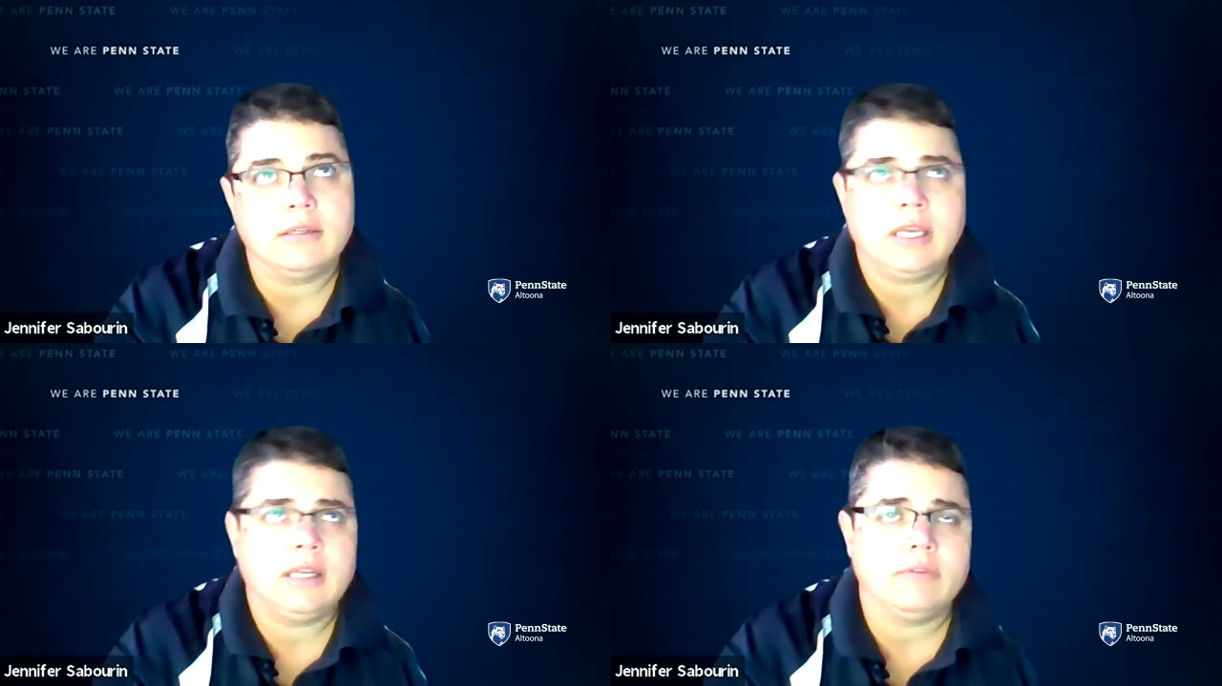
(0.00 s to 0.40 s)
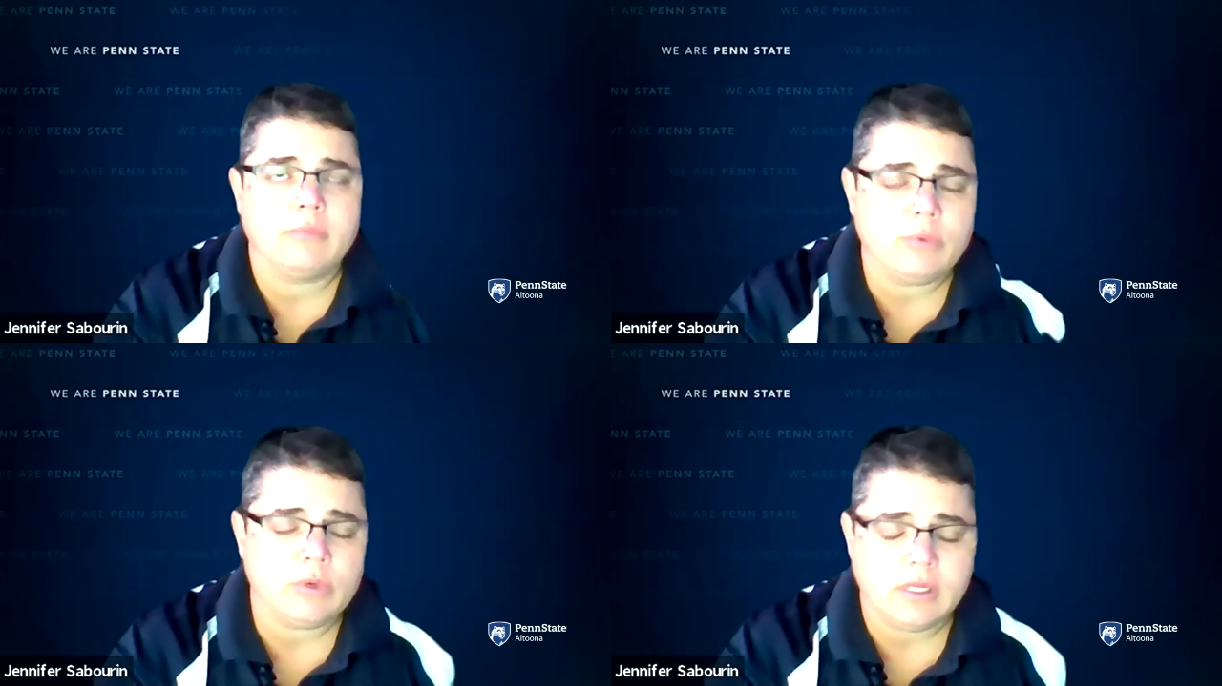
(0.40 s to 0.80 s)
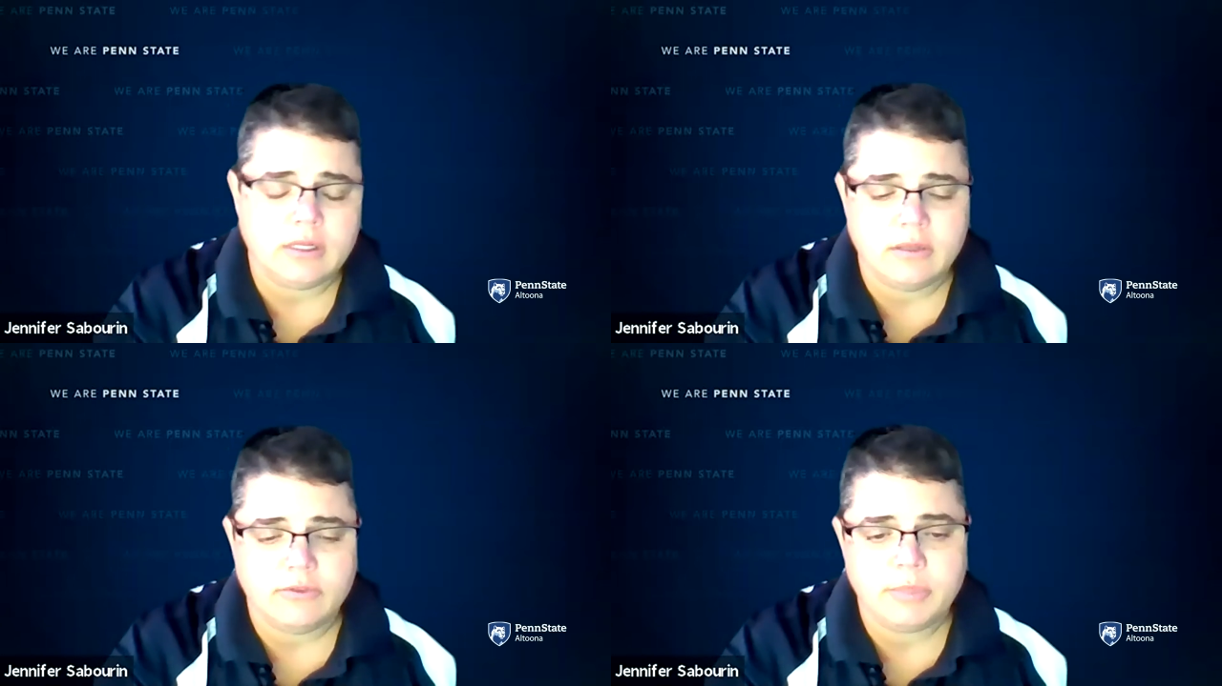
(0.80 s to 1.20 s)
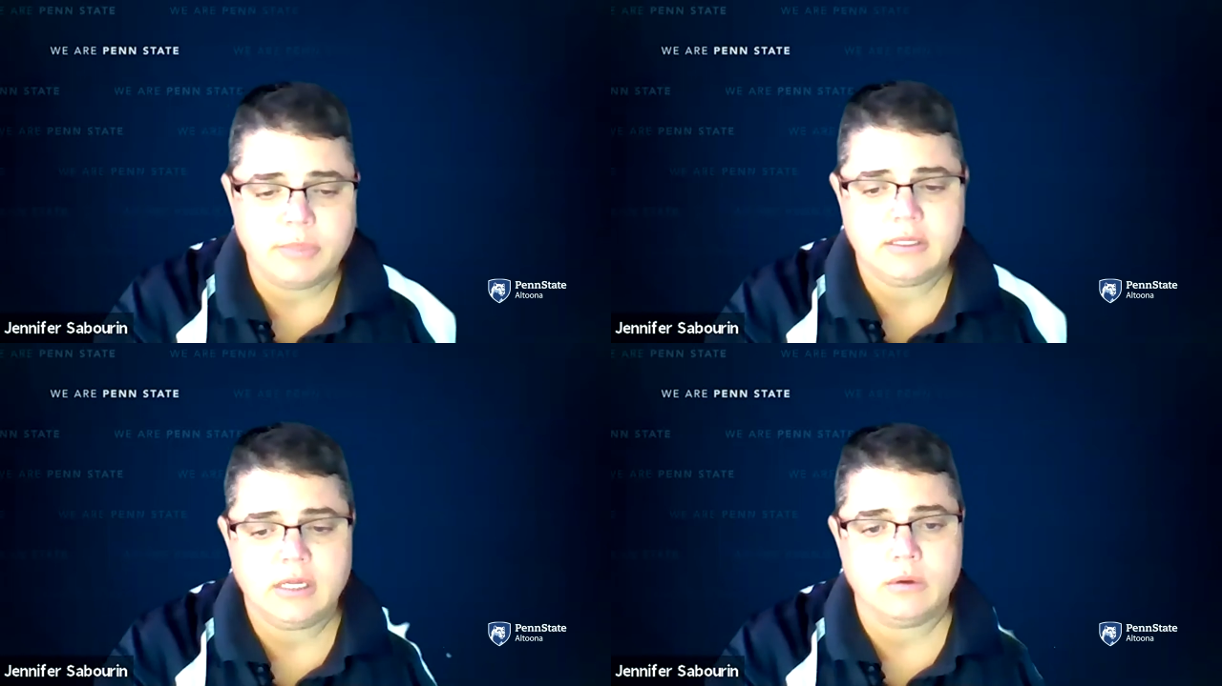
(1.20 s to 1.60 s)
can't even remember where they live,
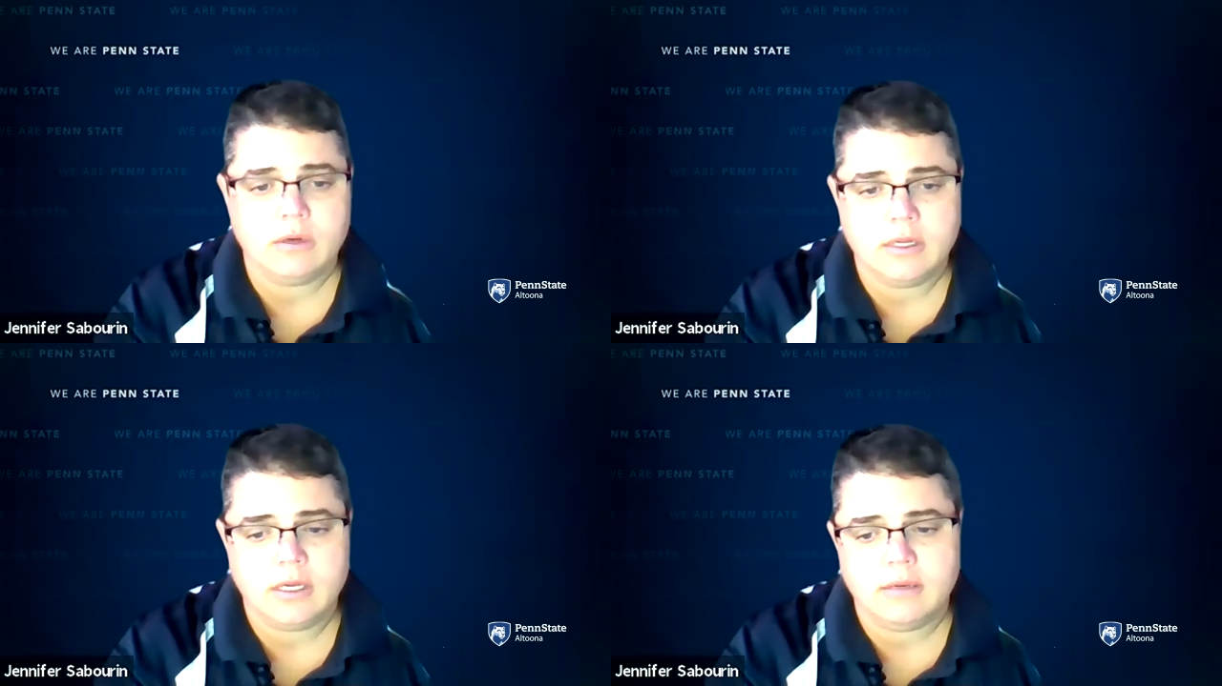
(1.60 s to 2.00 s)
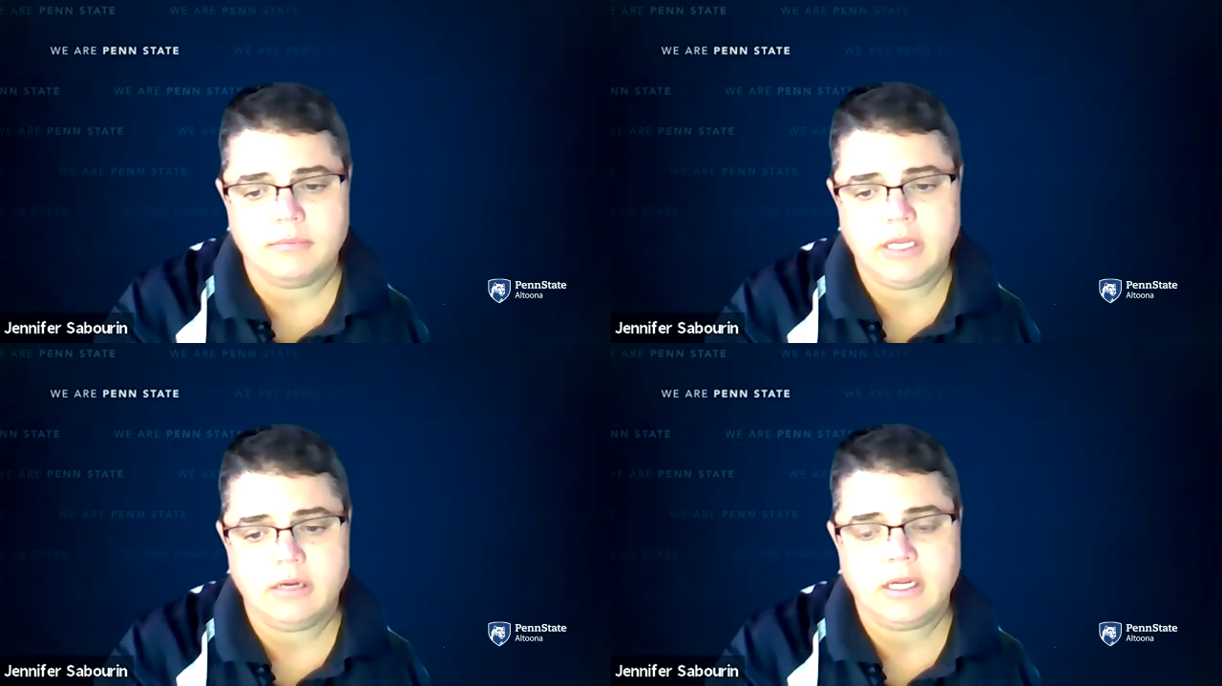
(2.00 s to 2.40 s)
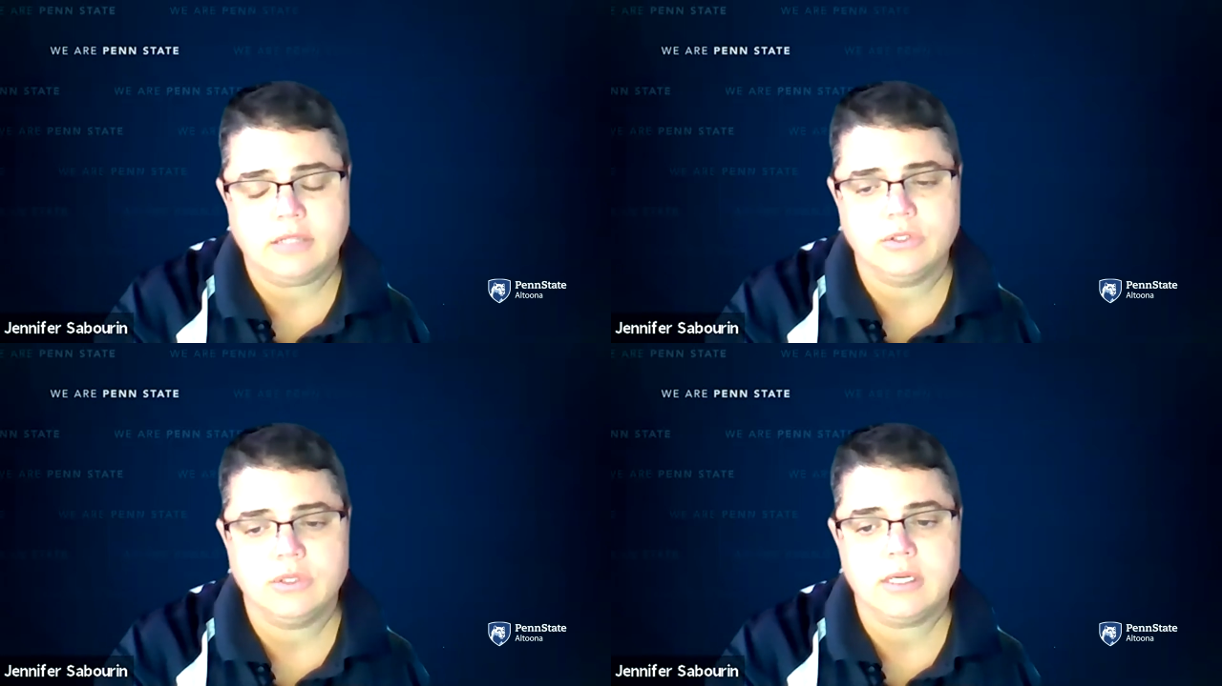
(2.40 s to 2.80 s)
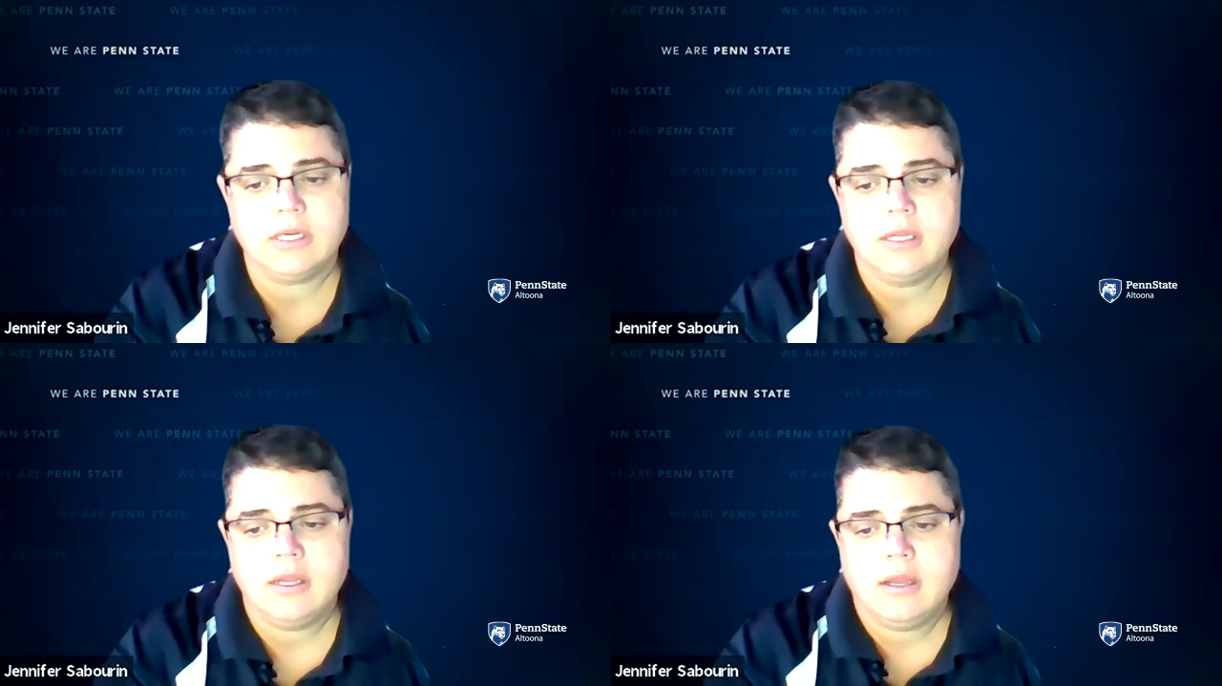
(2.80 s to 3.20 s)
but they were here in Altoona.